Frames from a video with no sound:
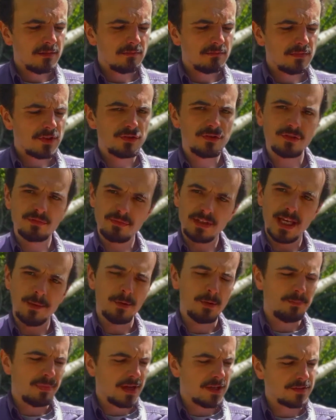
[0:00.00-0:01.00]
let's just keep
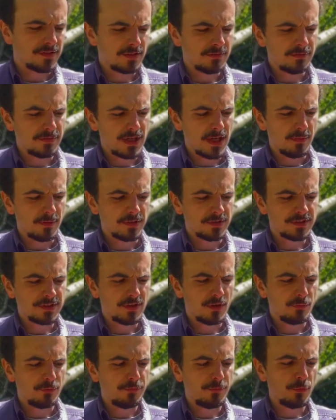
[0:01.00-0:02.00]
it basic for now. We're going to
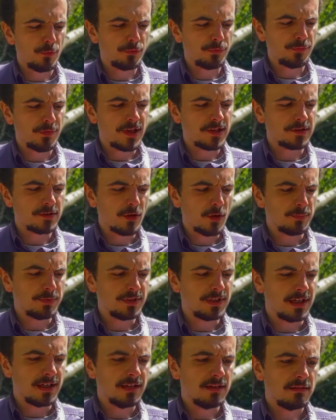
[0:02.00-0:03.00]
start on 4th fret top
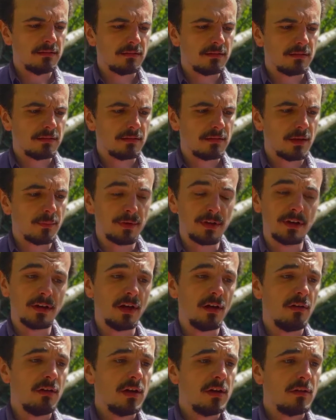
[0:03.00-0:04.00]
D. I'm going to
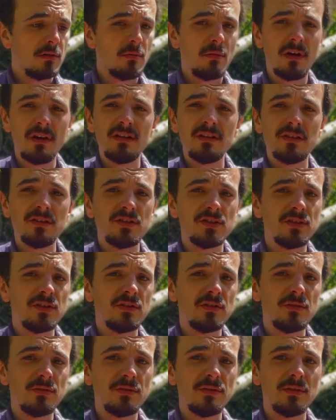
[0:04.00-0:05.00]
go 1,
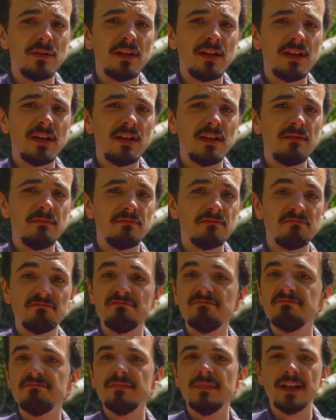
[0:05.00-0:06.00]
2,
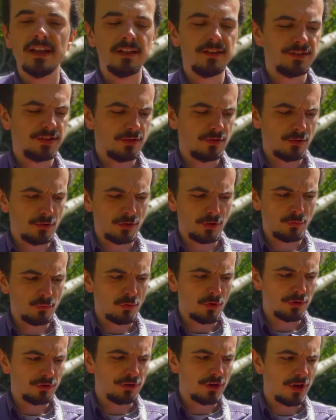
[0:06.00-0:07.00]
3, easy, all on
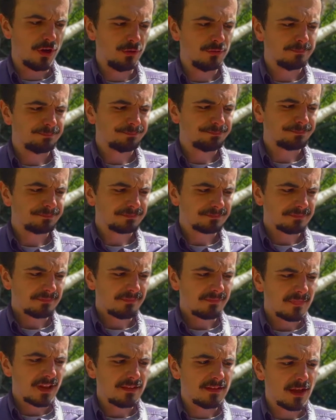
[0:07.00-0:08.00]
one note.
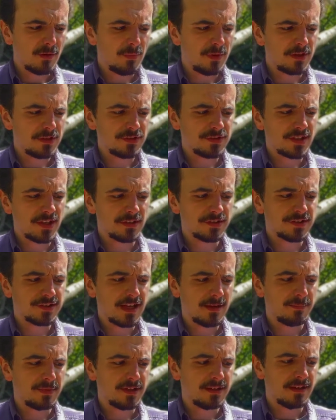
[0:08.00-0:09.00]
Then we're going to start
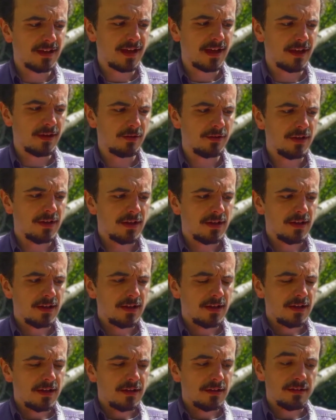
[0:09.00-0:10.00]
stepping down.
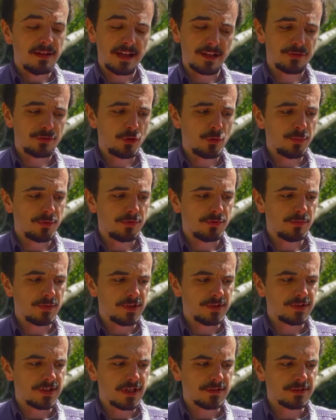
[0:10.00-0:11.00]
Next group of 3
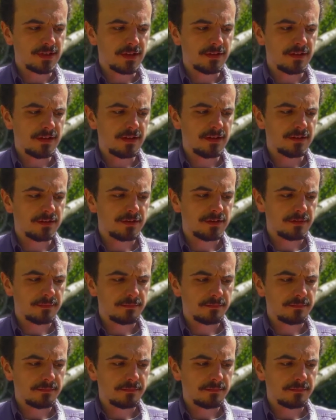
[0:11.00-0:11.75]
sounds like this.